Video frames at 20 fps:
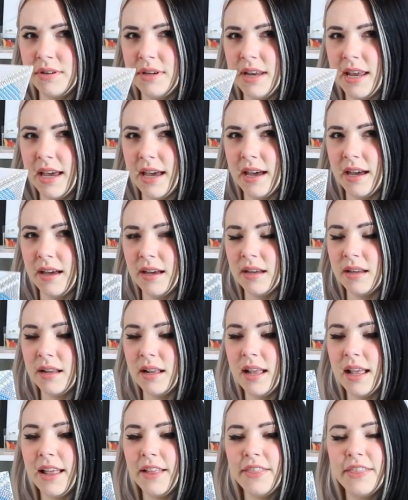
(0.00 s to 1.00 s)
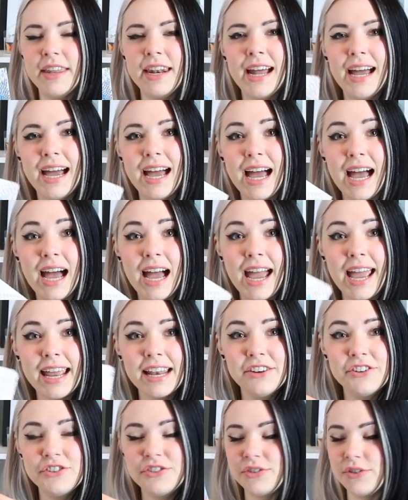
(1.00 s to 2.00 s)
yeah, that
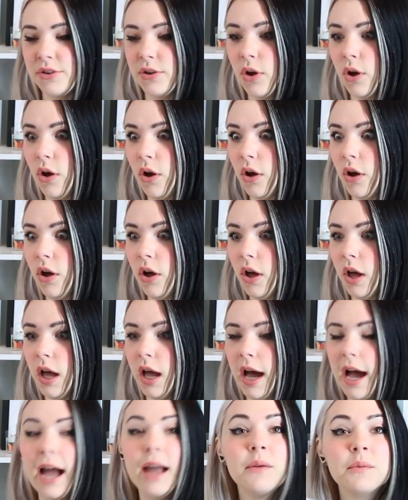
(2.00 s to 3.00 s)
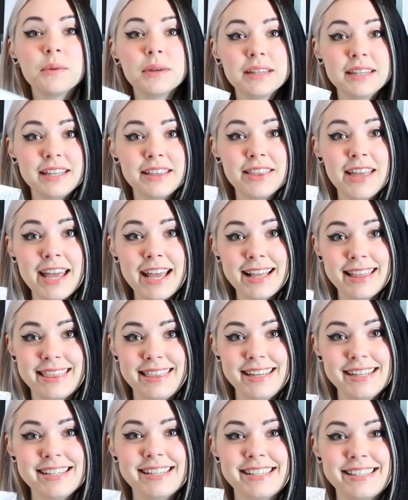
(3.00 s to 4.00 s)
I really like
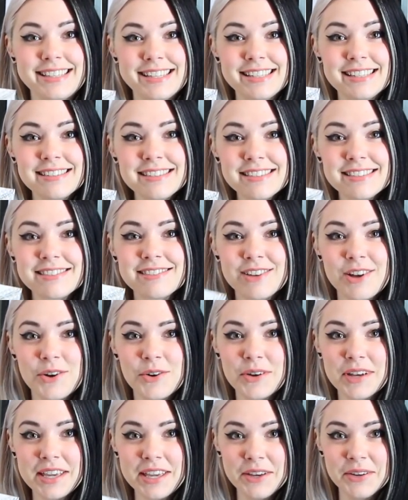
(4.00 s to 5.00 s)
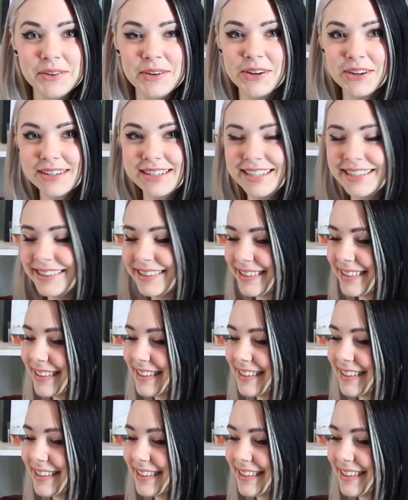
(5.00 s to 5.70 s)
this. This is so cute.